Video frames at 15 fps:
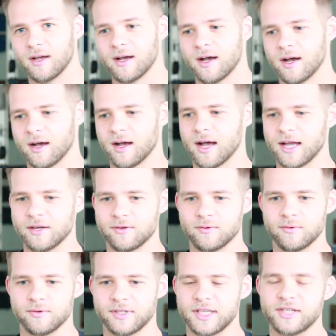I
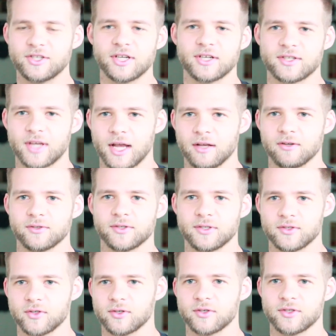do teaching cycles
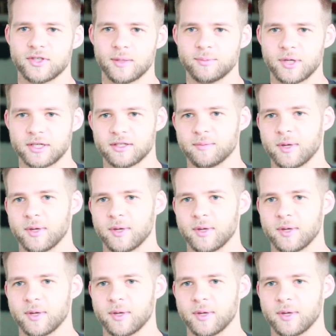in certain subjects